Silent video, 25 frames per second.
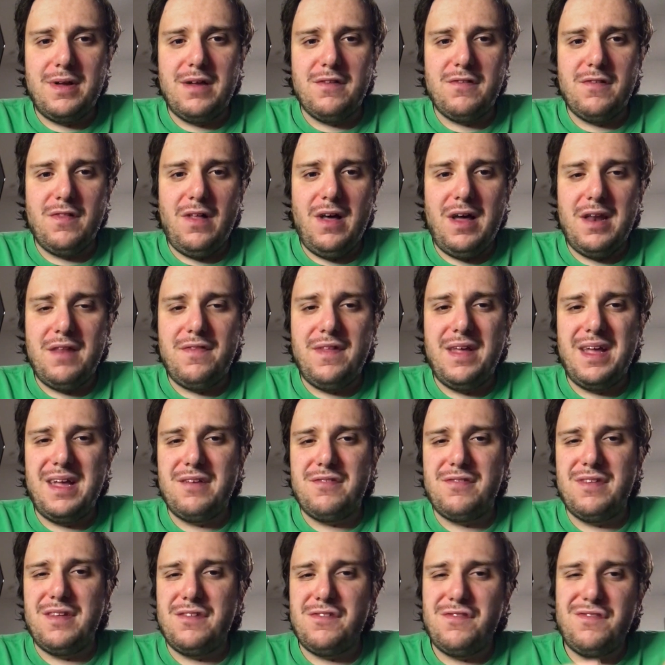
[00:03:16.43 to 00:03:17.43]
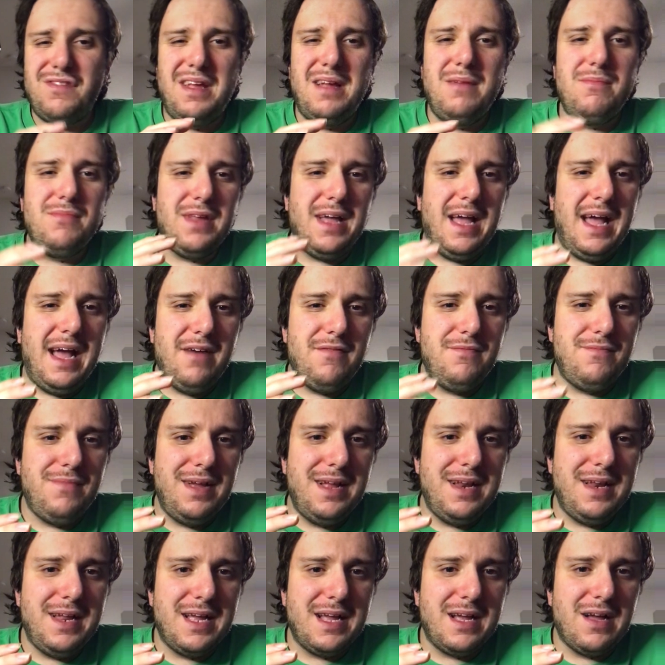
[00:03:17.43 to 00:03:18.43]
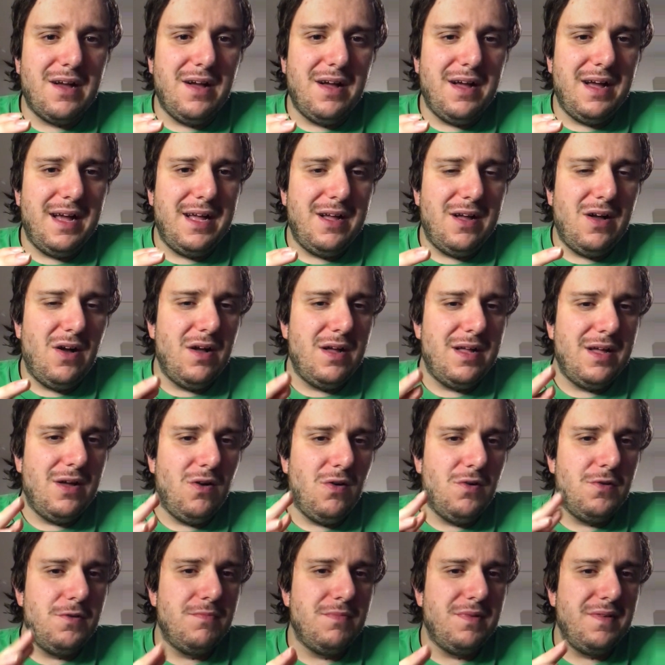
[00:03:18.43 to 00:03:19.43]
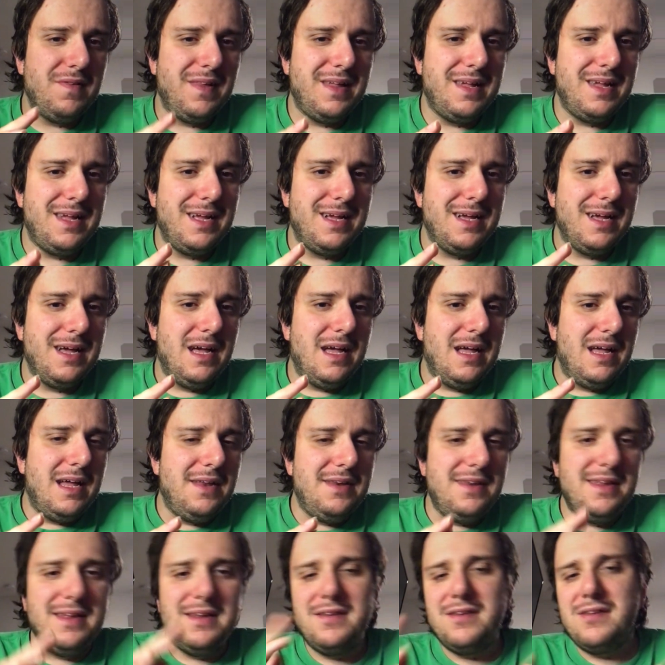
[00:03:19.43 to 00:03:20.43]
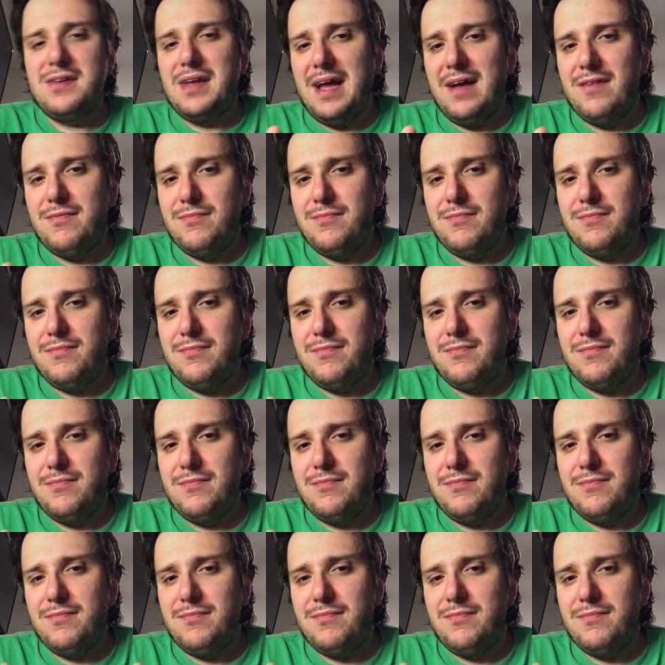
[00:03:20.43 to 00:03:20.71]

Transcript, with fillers: and, and, therefore you're kind of disappointed because a lot of things that seemed to have meaning uh,